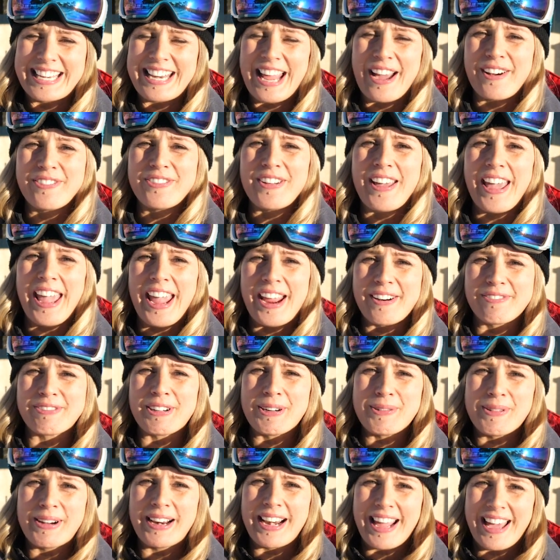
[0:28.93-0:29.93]
Now for
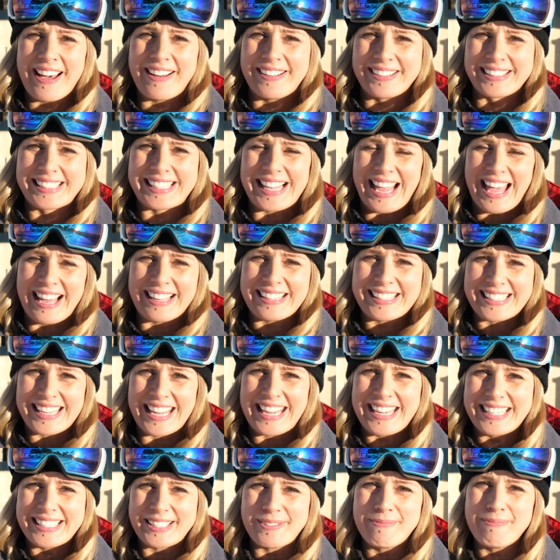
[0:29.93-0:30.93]
everyone else, our
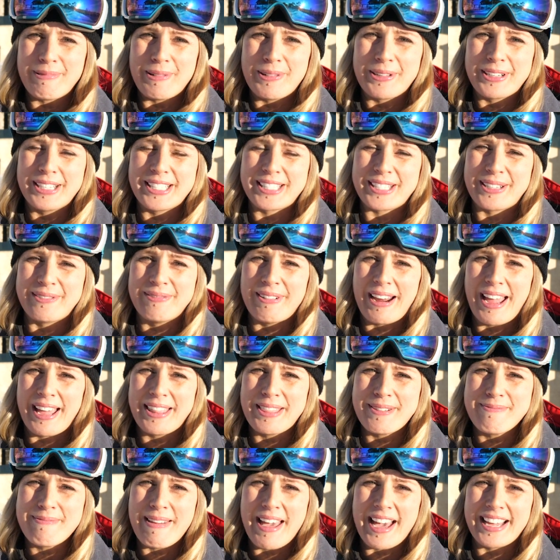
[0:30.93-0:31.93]
skiers and boarders around
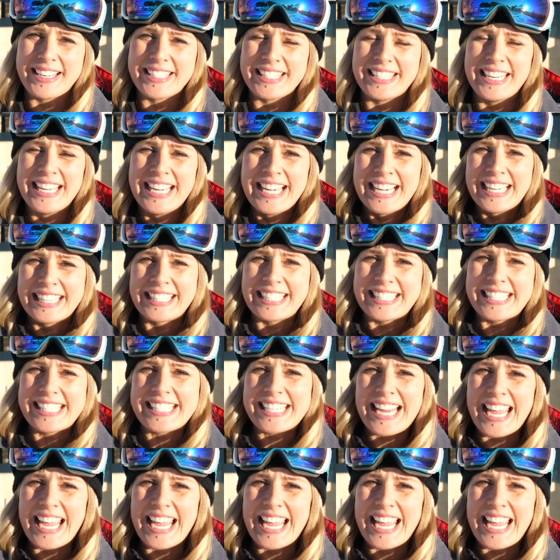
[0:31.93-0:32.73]
the mountain, let's